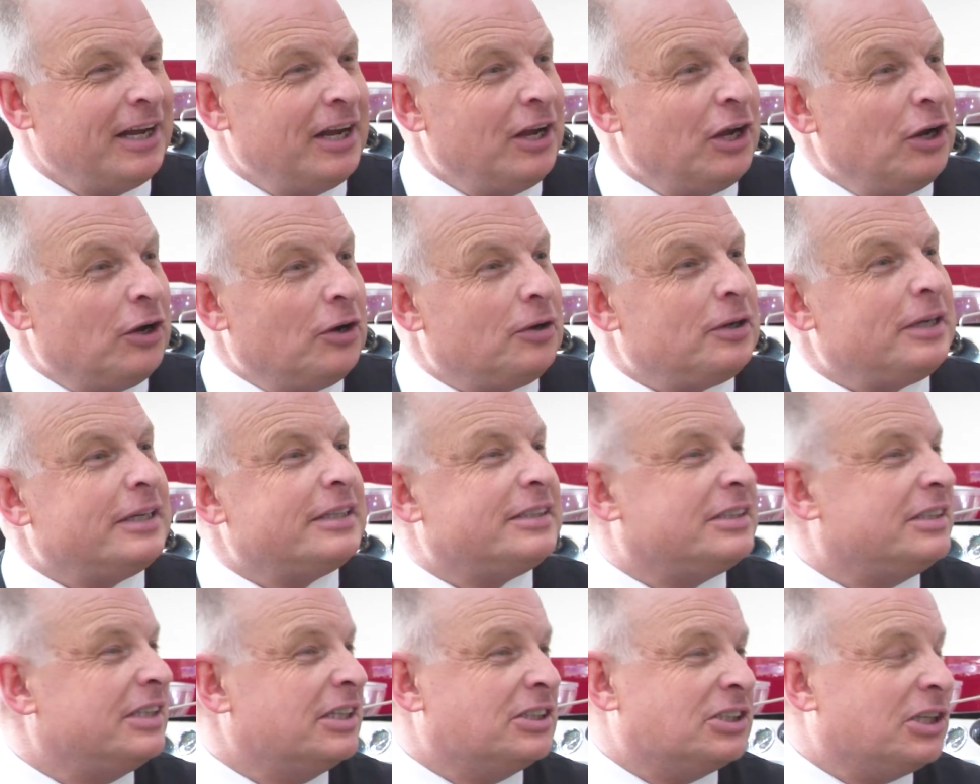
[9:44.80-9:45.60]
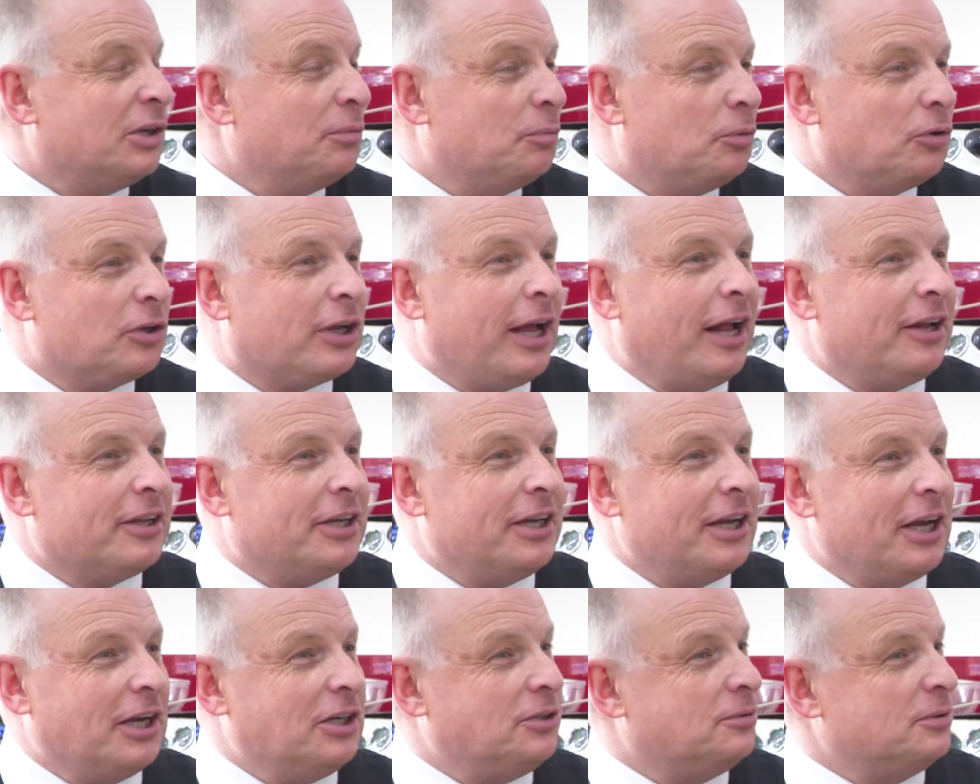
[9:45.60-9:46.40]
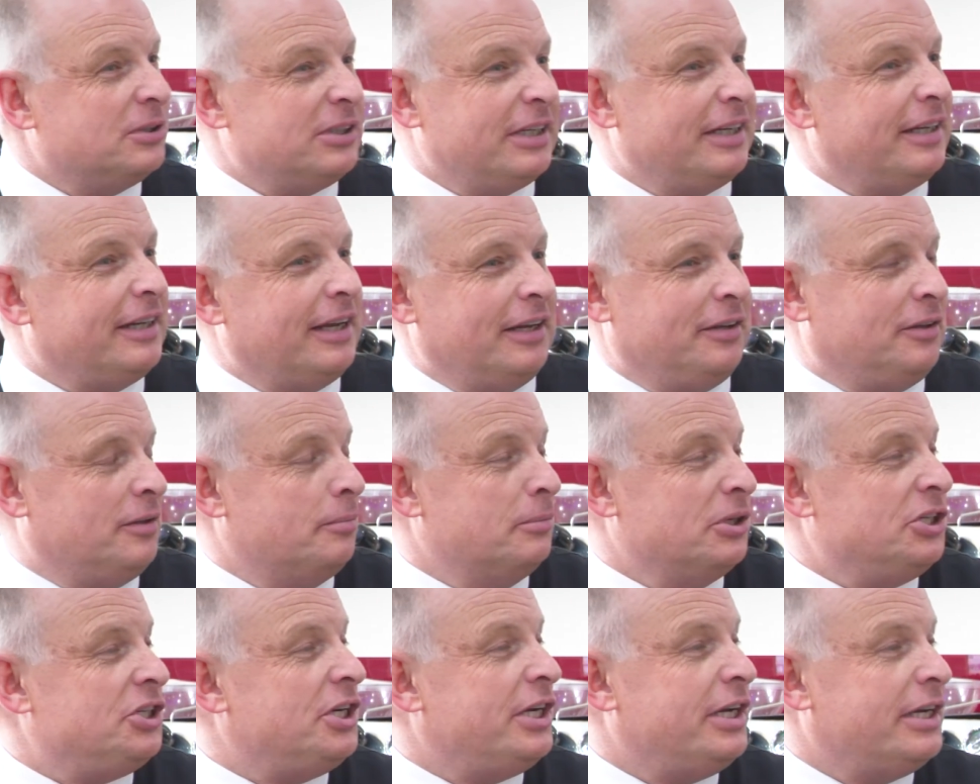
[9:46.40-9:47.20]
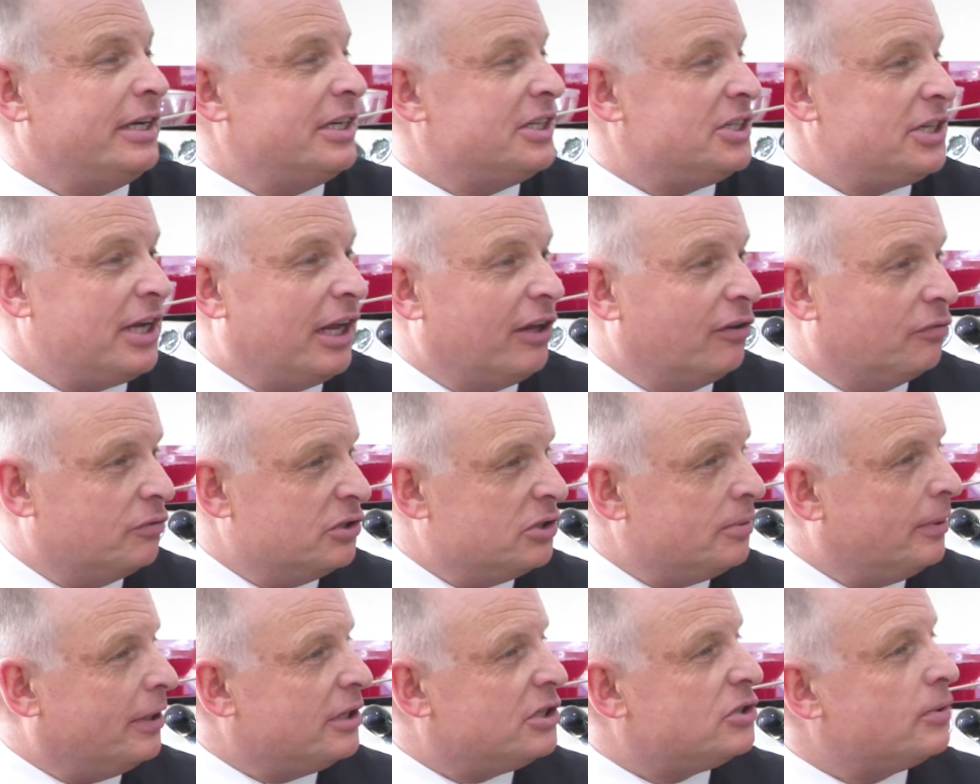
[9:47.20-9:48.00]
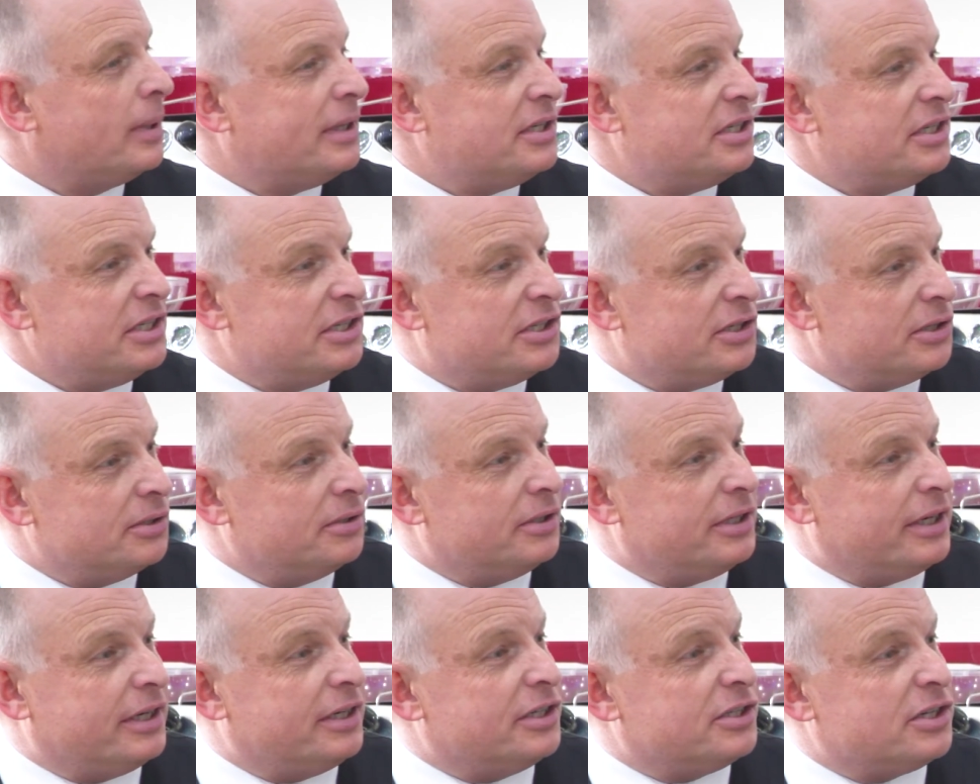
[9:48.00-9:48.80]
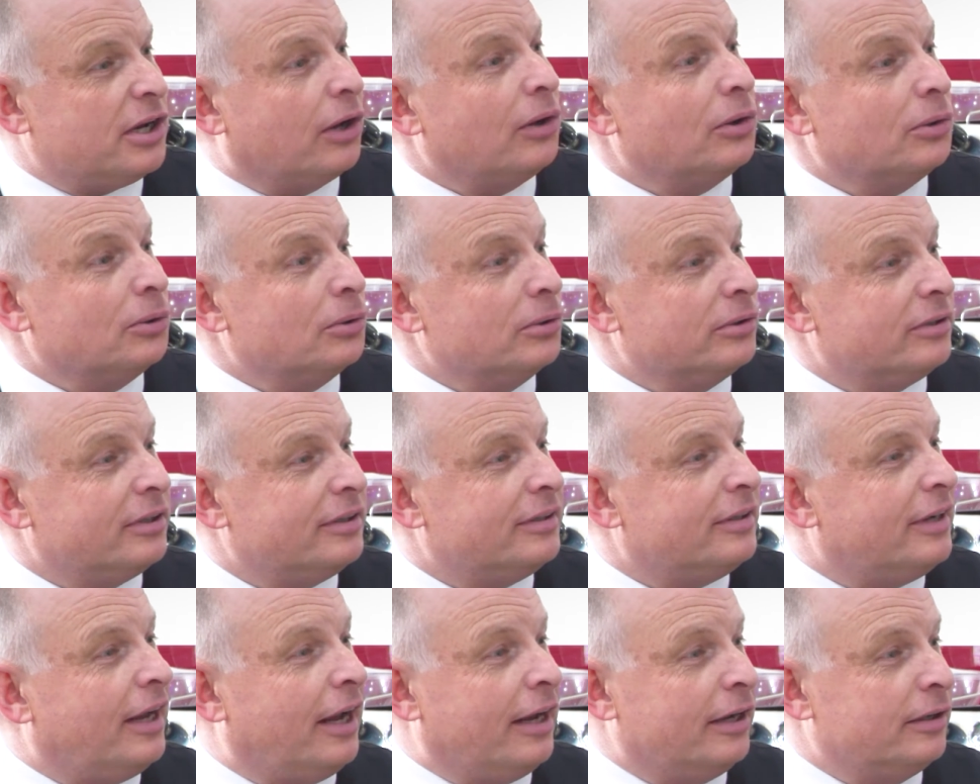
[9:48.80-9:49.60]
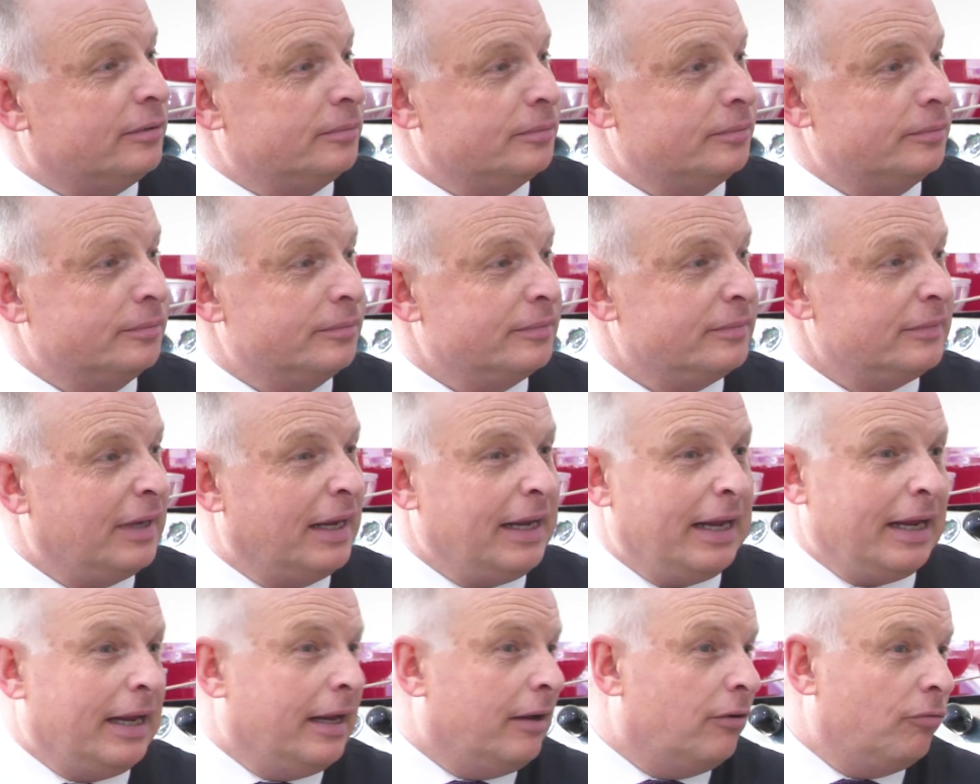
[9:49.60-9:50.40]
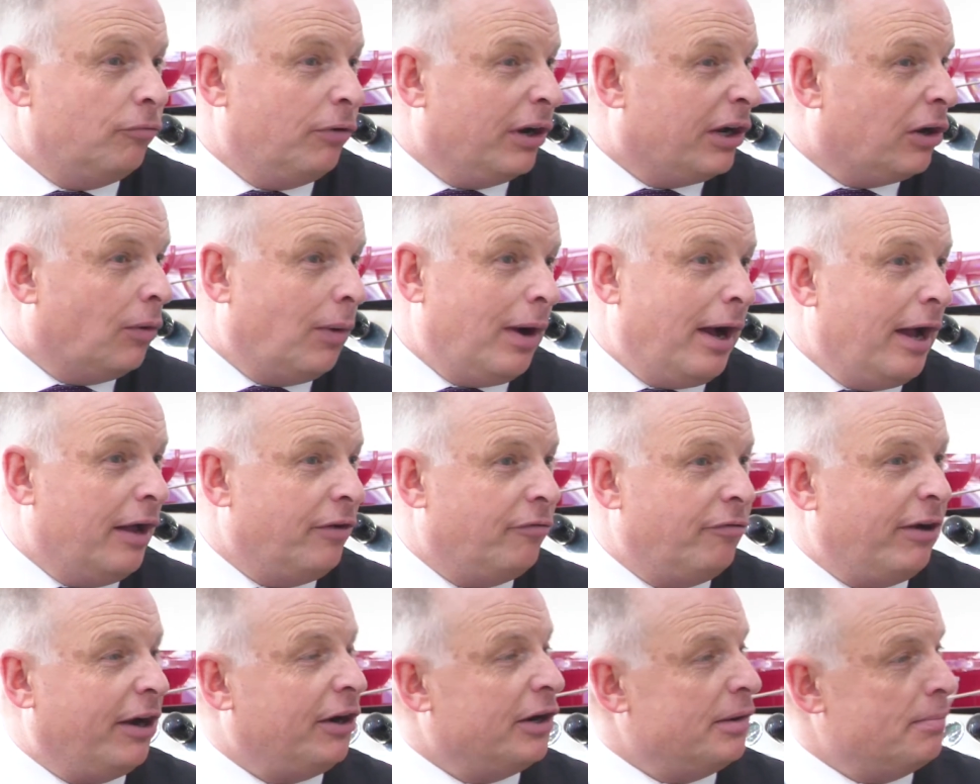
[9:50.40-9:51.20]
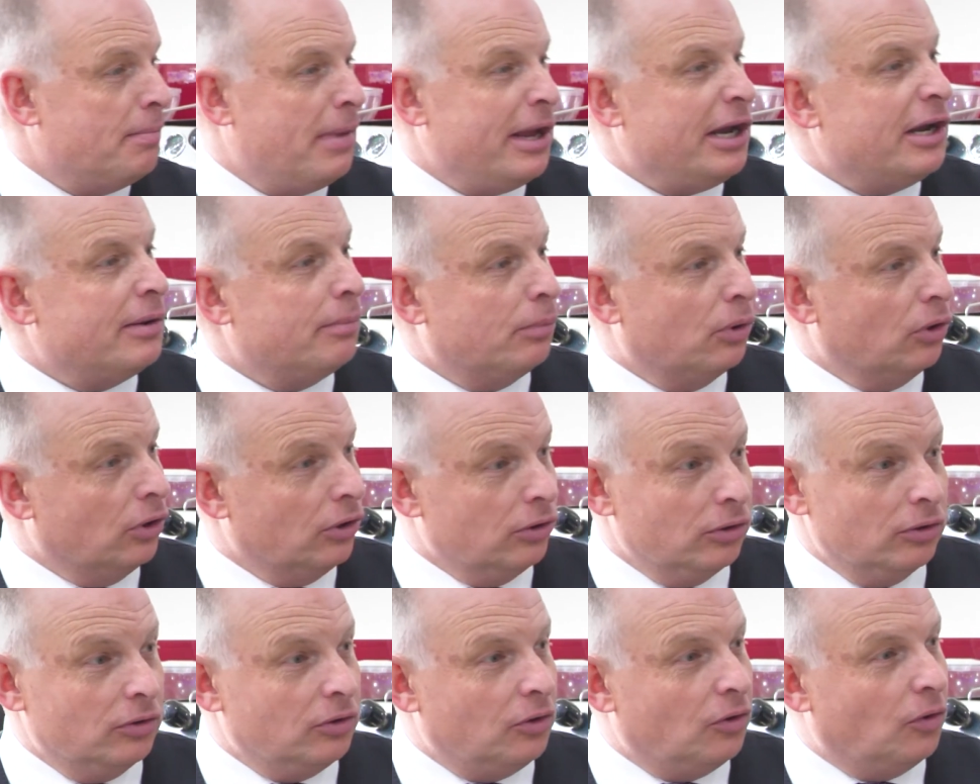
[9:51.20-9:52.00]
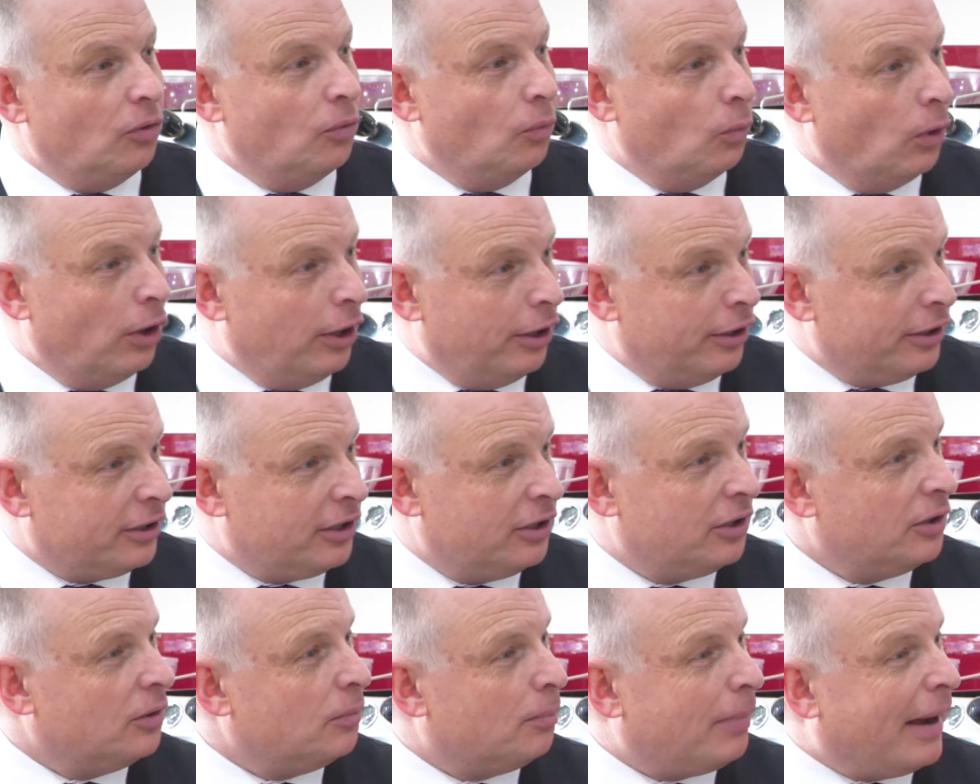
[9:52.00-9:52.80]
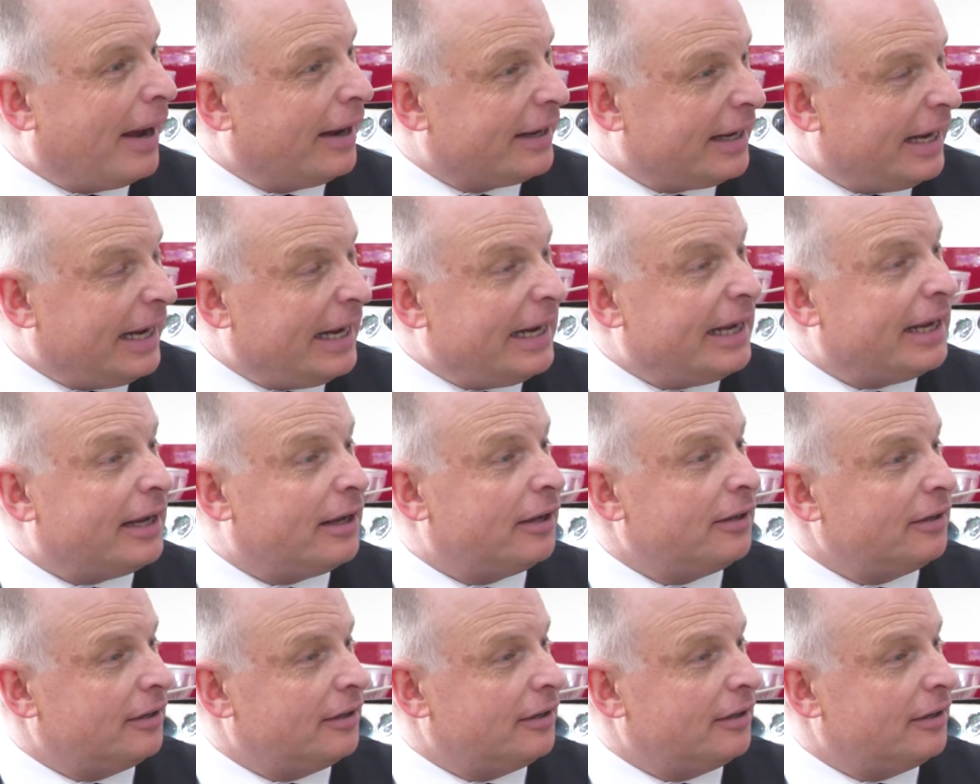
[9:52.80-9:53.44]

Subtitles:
Well, a simple calculation was that the machine itself was about 22 years old, required very minimal work back here,